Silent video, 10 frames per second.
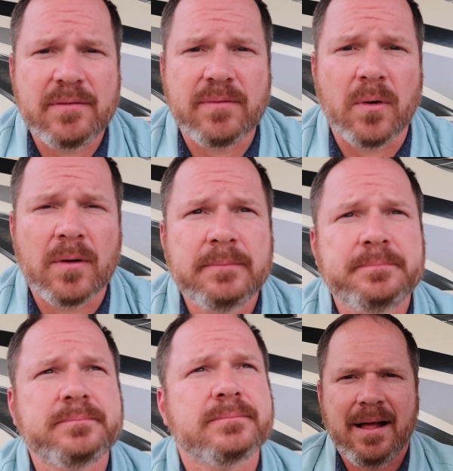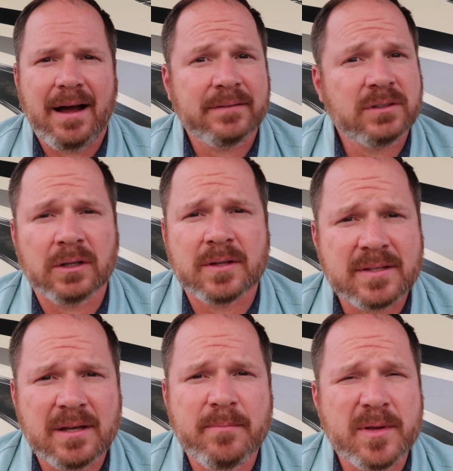for? I've talked to
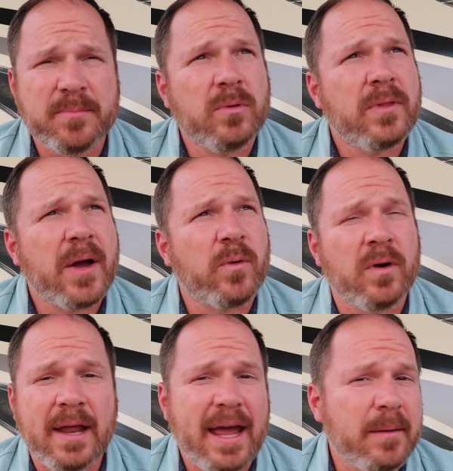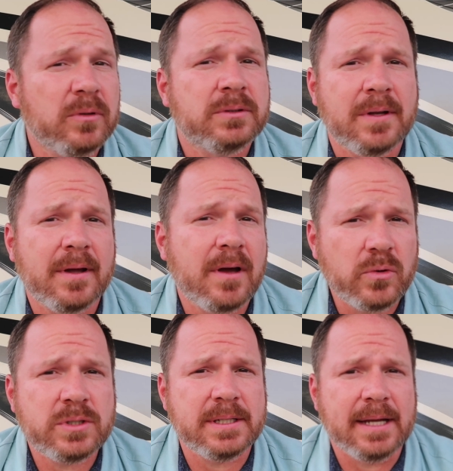some people that were able to
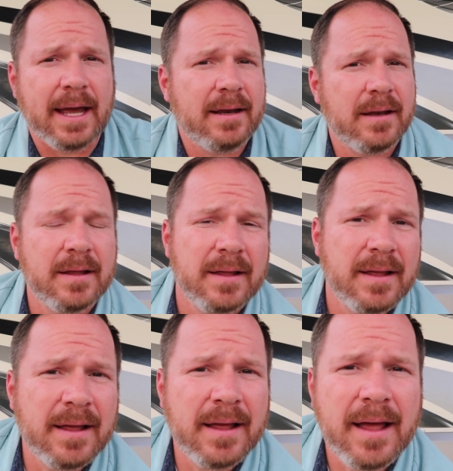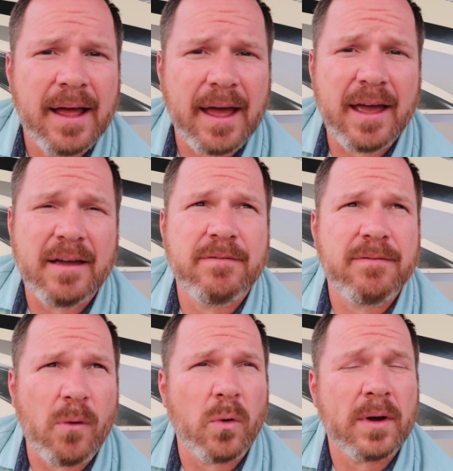negotiate a
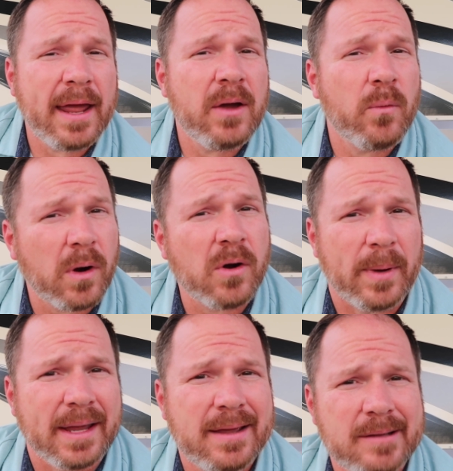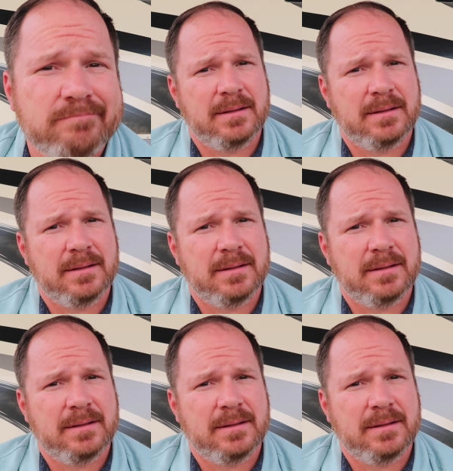4-day work week.